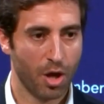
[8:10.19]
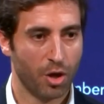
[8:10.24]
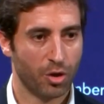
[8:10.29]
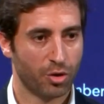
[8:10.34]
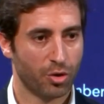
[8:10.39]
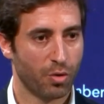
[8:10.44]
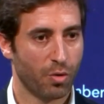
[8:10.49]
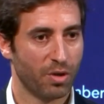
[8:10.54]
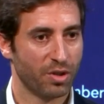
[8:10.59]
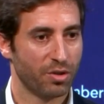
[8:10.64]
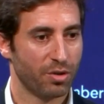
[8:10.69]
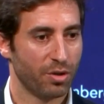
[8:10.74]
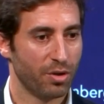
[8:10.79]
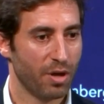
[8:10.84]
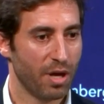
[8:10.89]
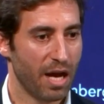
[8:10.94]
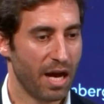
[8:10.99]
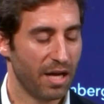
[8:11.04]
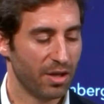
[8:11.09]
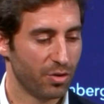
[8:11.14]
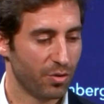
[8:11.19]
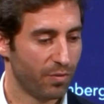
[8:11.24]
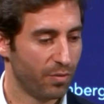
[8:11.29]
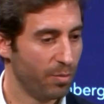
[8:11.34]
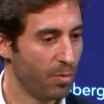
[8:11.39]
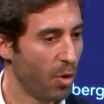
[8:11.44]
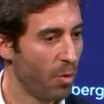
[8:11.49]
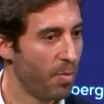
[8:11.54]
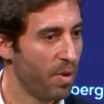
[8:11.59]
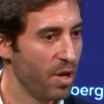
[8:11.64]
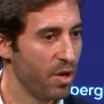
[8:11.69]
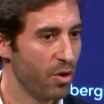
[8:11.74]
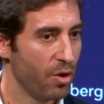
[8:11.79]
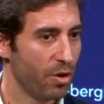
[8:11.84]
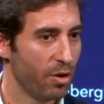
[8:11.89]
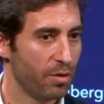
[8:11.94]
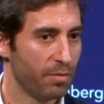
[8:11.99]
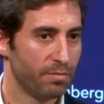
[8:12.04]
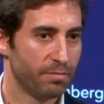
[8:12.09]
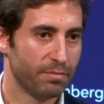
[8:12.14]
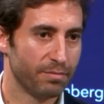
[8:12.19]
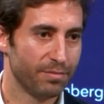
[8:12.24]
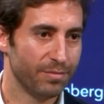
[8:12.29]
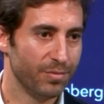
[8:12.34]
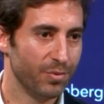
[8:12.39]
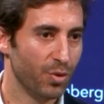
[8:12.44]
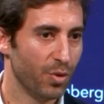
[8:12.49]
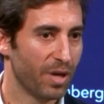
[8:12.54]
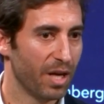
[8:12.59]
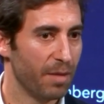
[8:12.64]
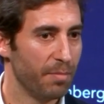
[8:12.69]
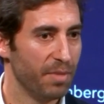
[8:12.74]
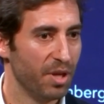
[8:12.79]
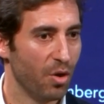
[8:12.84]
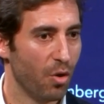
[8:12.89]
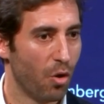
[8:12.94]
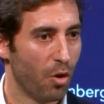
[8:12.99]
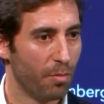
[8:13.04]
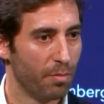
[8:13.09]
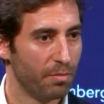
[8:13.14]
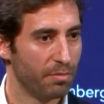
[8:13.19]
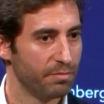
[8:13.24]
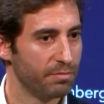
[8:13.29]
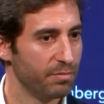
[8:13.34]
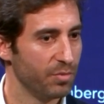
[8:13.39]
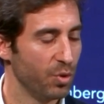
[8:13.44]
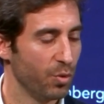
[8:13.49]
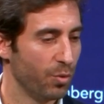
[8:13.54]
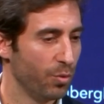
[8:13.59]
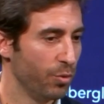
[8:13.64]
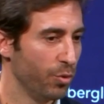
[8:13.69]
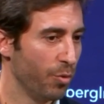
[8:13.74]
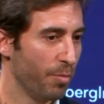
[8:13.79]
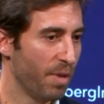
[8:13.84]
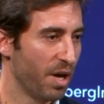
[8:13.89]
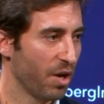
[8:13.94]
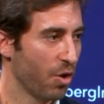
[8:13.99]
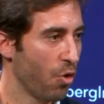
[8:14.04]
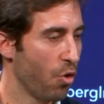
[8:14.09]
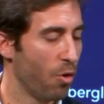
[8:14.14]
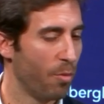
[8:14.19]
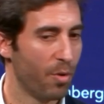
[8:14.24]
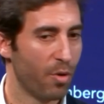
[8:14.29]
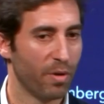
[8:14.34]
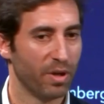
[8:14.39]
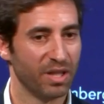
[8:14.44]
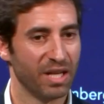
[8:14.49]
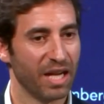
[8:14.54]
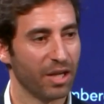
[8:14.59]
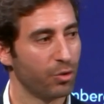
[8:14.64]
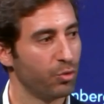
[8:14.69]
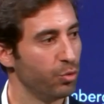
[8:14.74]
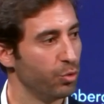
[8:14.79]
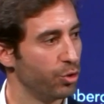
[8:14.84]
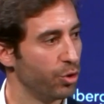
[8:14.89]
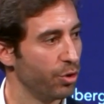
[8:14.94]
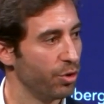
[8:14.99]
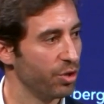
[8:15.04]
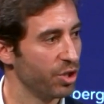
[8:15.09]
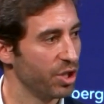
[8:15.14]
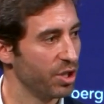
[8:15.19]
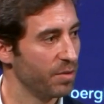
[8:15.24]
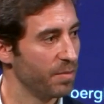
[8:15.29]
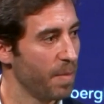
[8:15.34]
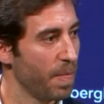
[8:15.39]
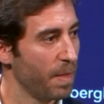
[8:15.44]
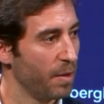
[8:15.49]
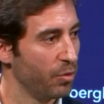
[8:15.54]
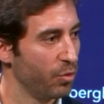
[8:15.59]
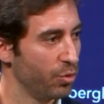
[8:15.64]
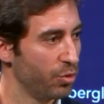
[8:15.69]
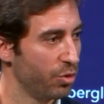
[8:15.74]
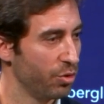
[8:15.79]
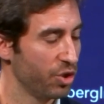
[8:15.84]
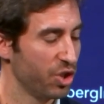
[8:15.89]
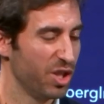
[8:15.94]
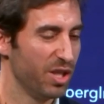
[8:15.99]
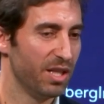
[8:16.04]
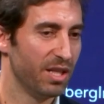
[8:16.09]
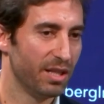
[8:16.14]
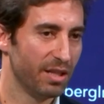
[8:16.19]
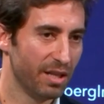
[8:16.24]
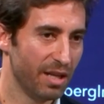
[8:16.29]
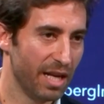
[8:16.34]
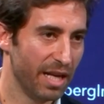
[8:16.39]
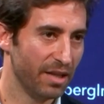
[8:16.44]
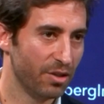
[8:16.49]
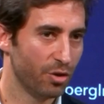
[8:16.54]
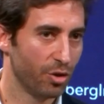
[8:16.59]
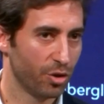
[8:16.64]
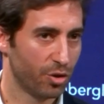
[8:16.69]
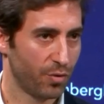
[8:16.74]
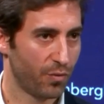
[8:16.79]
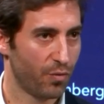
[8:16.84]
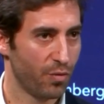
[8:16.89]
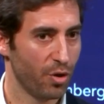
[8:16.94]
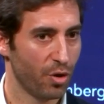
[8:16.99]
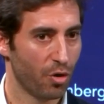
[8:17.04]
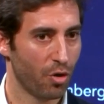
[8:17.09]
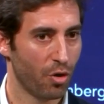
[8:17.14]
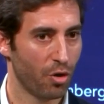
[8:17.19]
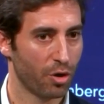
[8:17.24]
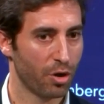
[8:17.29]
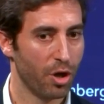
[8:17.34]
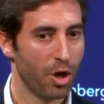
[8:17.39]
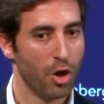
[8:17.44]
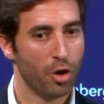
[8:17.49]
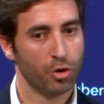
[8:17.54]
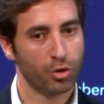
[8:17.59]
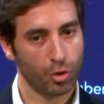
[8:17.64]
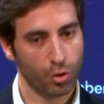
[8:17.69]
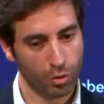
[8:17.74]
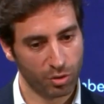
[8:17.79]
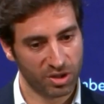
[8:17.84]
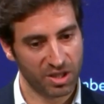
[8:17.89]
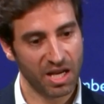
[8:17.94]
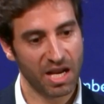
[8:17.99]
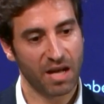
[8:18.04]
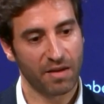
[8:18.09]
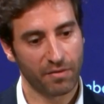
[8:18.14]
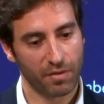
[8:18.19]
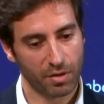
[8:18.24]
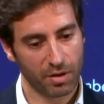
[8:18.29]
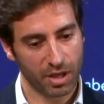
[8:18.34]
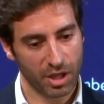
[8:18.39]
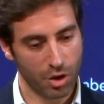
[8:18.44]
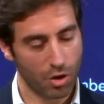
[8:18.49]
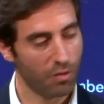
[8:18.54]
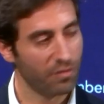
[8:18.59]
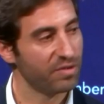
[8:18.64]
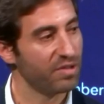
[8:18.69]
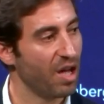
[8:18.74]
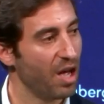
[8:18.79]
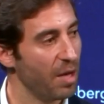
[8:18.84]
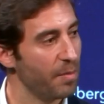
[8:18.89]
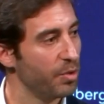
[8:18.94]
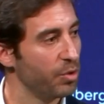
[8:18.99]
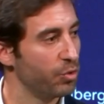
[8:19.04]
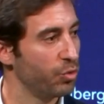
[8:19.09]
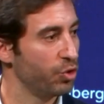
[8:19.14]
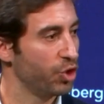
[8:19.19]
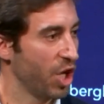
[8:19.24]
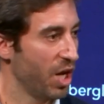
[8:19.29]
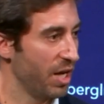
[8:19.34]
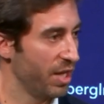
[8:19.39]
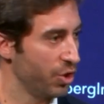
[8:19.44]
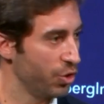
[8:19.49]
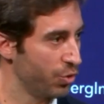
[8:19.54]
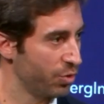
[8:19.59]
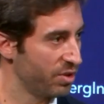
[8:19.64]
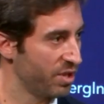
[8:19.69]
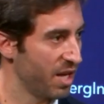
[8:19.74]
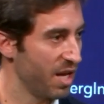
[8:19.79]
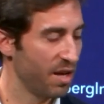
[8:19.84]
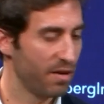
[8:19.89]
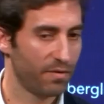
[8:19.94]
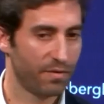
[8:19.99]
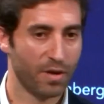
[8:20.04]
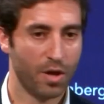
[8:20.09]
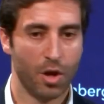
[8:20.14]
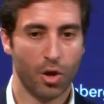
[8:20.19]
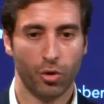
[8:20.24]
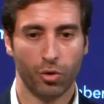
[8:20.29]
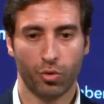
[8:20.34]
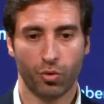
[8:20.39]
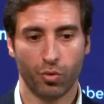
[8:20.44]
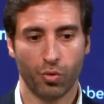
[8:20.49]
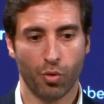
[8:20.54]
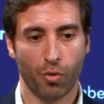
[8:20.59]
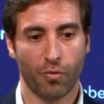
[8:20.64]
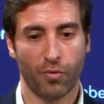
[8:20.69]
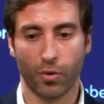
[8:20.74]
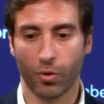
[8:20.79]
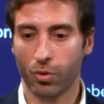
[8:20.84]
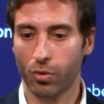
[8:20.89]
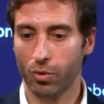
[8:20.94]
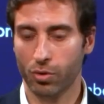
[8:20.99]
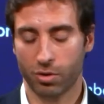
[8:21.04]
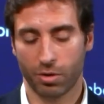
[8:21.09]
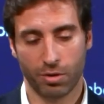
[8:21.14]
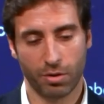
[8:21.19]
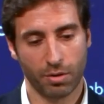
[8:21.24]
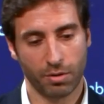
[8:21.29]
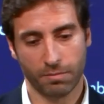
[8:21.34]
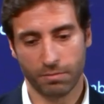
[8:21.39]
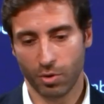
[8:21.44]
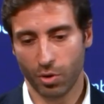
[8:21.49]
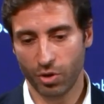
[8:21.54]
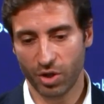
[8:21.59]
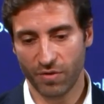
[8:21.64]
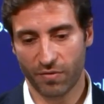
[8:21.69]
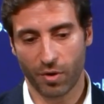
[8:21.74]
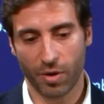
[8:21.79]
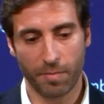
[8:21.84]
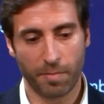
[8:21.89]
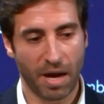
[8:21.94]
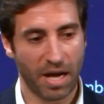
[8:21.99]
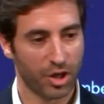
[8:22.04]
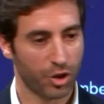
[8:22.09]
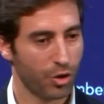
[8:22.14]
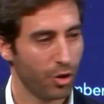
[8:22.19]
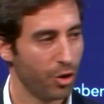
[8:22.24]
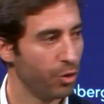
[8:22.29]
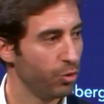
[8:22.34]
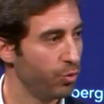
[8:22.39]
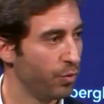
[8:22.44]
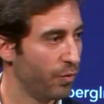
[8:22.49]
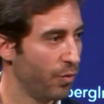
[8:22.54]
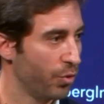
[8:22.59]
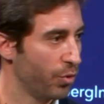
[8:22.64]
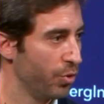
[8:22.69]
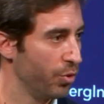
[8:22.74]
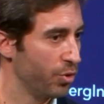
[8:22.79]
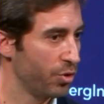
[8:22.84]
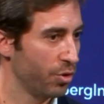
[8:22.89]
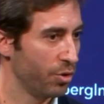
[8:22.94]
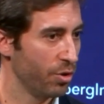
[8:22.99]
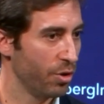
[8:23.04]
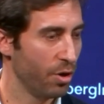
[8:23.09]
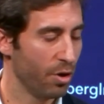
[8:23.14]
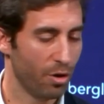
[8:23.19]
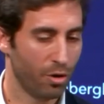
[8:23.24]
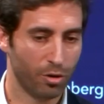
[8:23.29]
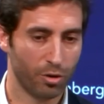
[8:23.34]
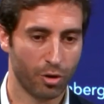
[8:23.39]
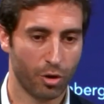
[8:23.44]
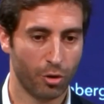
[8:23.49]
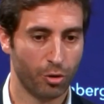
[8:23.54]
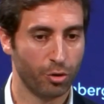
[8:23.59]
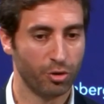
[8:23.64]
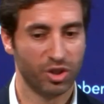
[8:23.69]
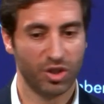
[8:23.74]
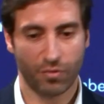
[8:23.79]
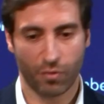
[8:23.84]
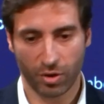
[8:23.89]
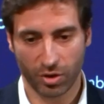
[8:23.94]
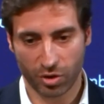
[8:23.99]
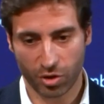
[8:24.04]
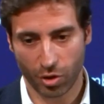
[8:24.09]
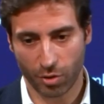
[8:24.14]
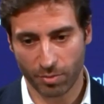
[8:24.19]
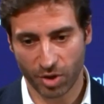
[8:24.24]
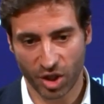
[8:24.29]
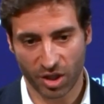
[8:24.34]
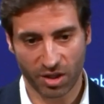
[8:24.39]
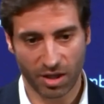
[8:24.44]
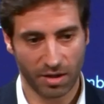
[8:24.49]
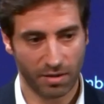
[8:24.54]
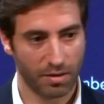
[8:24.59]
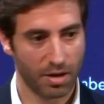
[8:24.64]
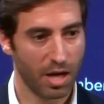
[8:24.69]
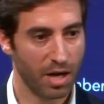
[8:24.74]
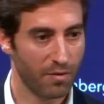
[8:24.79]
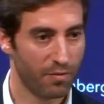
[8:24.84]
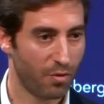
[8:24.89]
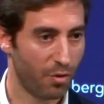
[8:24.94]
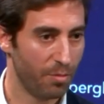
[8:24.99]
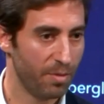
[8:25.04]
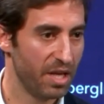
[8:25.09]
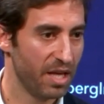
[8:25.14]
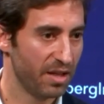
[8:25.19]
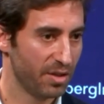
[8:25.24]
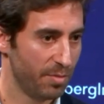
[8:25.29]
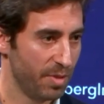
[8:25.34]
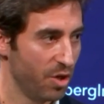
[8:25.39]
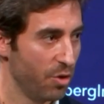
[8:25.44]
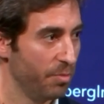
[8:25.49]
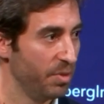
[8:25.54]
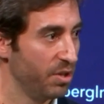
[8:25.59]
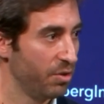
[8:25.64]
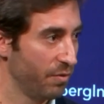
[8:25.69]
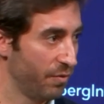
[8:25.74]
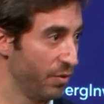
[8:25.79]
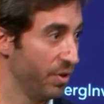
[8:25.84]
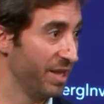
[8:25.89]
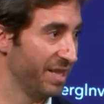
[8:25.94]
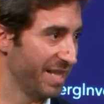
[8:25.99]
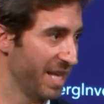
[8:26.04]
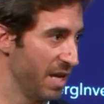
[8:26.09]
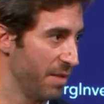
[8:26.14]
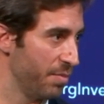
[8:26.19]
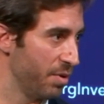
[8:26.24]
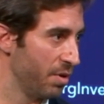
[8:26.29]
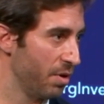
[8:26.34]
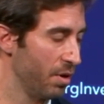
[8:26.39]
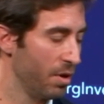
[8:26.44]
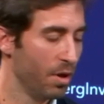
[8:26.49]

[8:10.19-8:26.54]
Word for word: So as a, as a football player, you can be home, you, you back home around like 2.30, 2.30 latest, 3 o'clock. So you still have enough time to challenge yourself, to focus on a, a different passion, to focus on a, on, on a different subject. And, and for me, it has been a bit of an escape.